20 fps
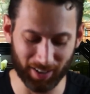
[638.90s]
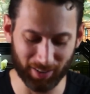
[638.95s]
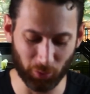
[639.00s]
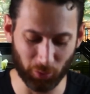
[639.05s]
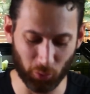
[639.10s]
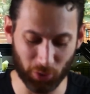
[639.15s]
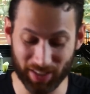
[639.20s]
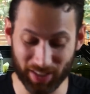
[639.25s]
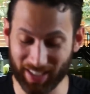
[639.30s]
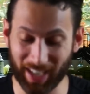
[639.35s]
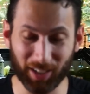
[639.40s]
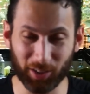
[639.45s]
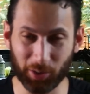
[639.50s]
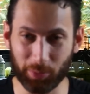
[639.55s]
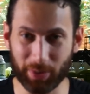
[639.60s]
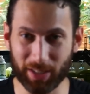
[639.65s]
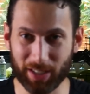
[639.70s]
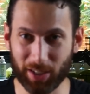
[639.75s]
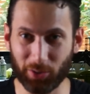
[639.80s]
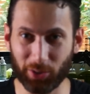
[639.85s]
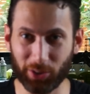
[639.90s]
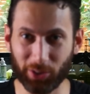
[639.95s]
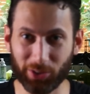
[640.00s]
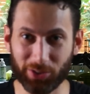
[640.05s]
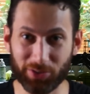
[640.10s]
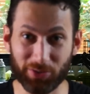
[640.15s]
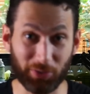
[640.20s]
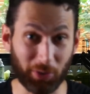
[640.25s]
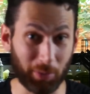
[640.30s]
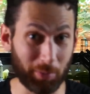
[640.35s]
recycled
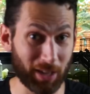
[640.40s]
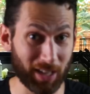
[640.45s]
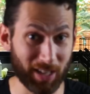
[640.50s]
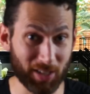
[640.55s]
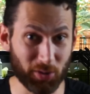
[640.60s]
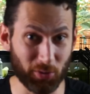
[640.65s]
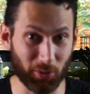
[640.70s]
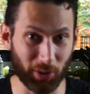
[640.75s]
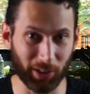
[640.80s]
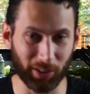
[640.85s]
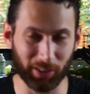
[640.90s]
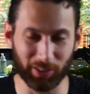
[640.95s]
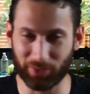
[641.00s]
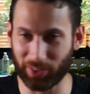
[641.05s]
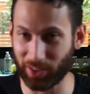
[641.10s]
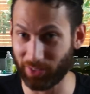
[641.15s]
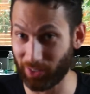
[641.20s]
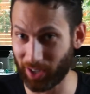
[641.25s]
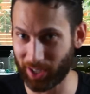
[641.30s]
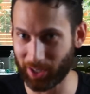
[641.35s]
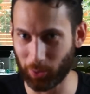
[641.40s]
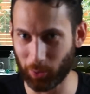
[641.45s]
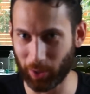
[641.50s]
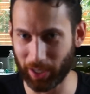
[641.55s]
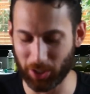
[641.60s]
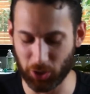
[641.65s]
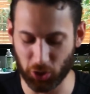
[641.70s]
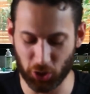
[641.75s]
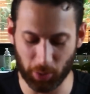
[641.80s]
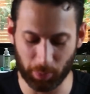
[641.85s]
materials from Israel if they find a way
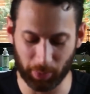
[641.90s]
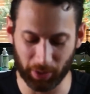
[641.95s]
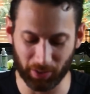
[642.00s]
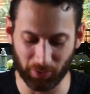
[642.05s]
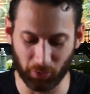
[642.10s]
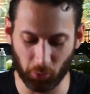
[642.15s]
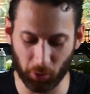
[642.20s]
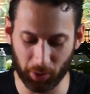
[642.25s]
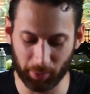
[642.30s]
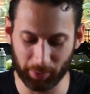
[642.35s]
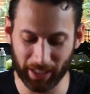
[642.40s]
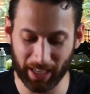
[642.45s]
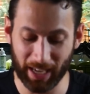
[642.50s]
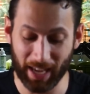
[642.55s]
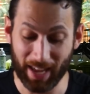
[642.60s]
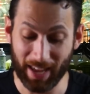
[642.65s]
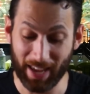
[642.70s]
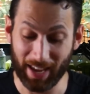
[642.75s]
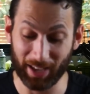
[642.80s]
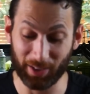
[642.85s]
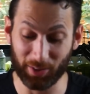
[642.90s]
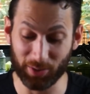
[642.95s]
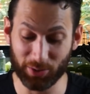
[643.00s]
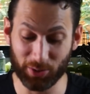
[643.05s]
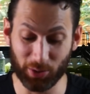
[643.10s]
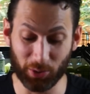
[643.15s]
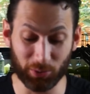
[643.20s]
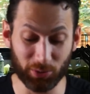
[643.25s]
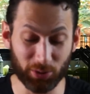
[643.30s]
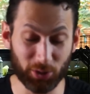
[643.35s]
to ship it affordably and
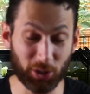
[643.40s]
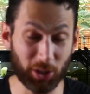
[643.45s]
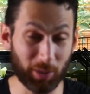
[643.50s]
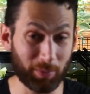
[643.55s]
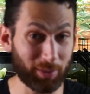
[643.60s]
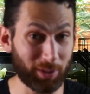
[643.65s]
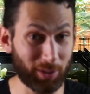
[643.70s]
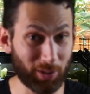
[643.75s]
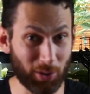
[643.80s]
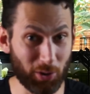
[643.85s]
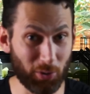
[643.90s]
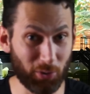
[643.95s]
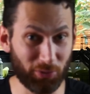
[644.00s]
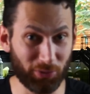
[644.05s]
also ship new